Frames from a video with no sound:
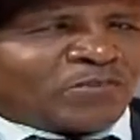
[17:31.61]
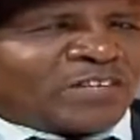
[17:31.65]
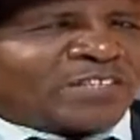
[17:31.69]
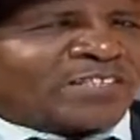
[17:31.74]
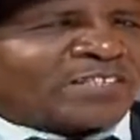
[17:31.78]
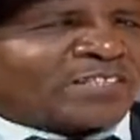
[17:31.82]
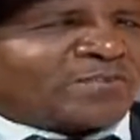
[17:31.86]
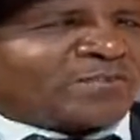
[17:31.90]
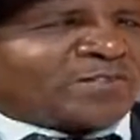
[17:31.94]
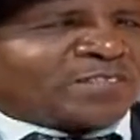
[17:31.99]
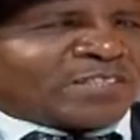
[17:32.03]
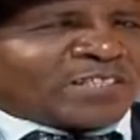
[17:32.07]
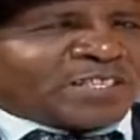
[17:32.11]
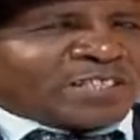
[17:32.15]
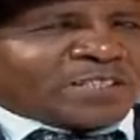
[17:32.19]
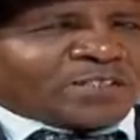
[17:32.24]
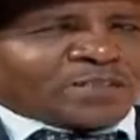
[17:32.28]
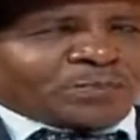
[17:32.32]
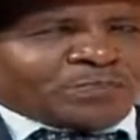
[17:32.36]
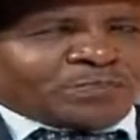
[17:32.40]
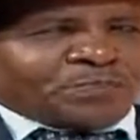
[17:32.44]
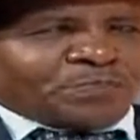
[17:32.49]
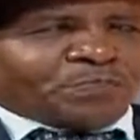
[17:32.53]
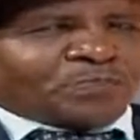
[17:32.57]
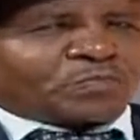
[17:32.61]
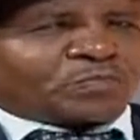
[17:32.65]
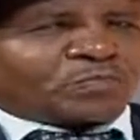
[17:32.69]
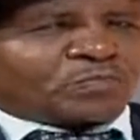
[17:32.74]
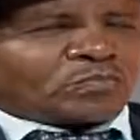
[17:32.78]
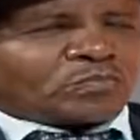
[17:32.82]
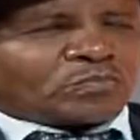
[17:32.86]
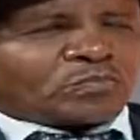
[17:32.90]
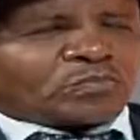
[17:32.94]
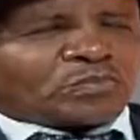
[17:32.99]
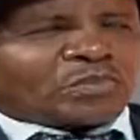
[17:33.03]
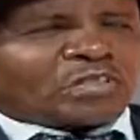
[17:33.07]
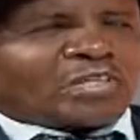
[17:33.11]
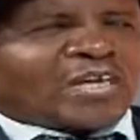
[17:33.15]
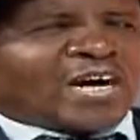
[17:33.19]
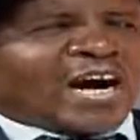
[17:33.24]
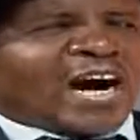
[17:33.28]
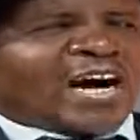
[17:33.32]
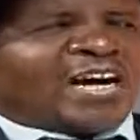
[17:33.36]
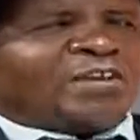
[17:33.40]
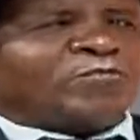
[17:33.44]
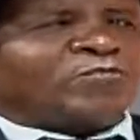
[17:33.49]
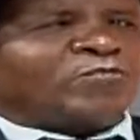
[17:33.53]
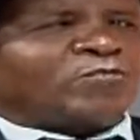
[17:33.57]
Verse 7 says,
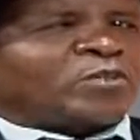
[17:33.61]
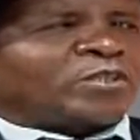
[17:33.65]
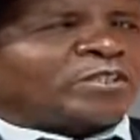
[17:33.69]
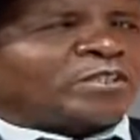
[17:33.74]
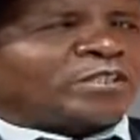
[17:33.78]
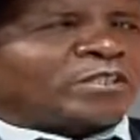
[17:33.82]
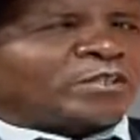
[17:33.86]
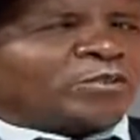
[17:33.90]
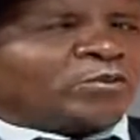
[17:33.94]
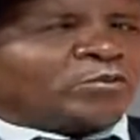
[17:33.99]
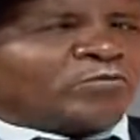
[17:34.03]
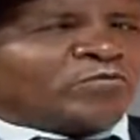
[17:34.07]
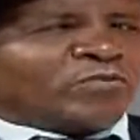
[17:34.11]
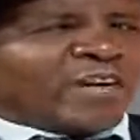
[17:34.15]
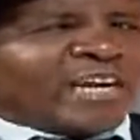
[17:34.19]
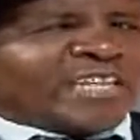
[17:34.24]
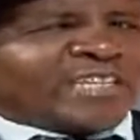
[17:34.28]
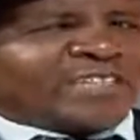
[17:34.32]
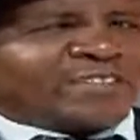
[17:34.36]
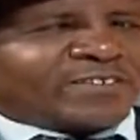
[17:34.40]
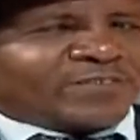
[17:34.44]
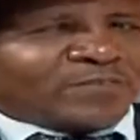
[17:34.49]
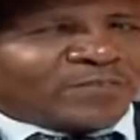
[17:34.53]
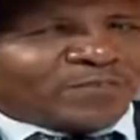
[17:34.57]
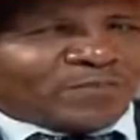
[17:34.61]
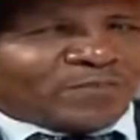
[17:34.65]
I have fought the good fight.